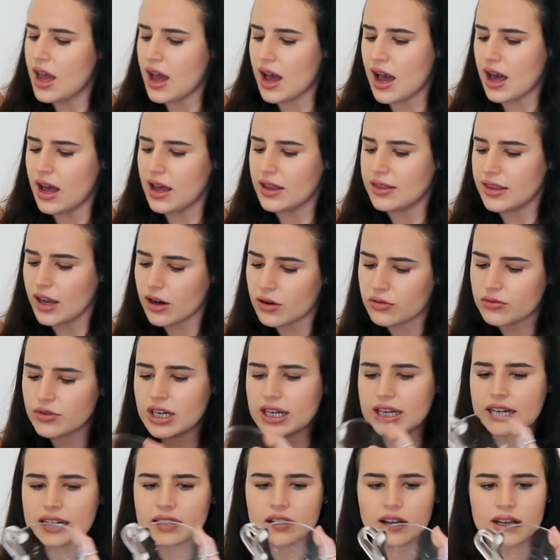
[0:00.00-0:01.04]
And they're a
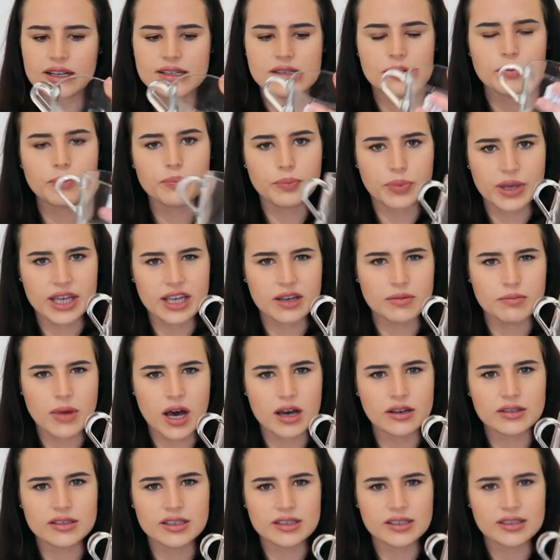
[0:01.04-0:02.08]
really nice big
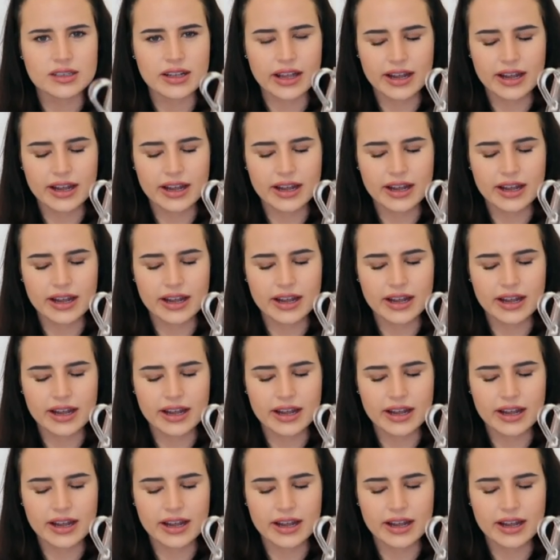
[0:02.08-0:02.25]
mug.